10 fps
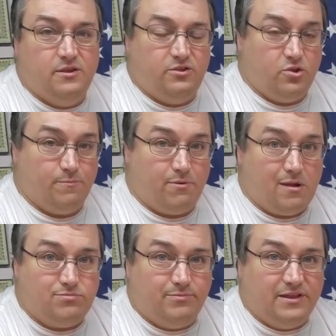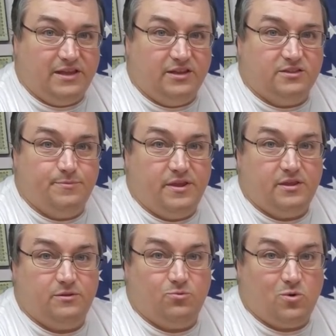You can probably get it to
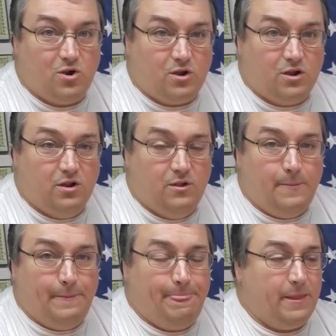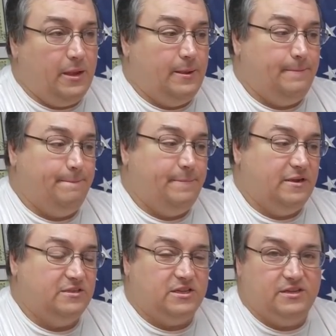make it work,
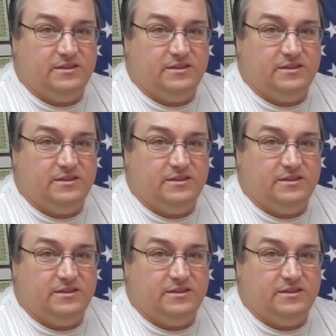but it's going